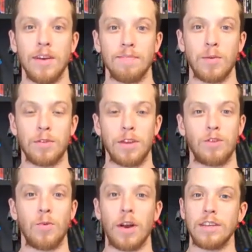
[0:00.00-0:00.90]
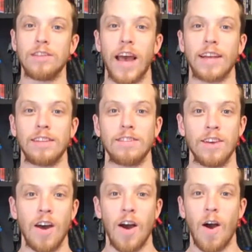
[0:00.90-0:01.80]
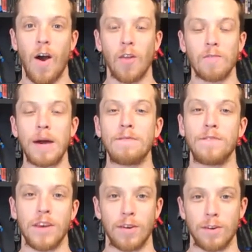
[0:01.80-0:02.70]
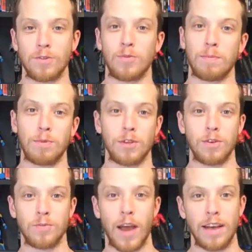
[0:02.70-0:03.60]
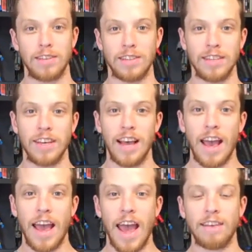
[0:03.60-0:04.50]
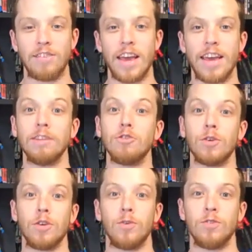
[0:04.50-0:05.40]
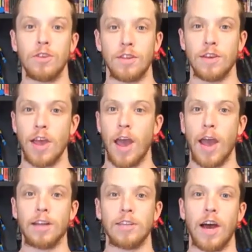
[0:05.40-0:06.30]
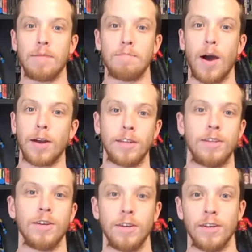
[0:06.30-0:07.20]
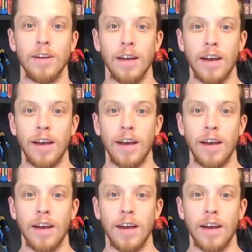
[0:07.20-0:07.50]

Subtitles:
But within 20 seconds, all of my fears were put to rest as they introduced the Anti-Monitor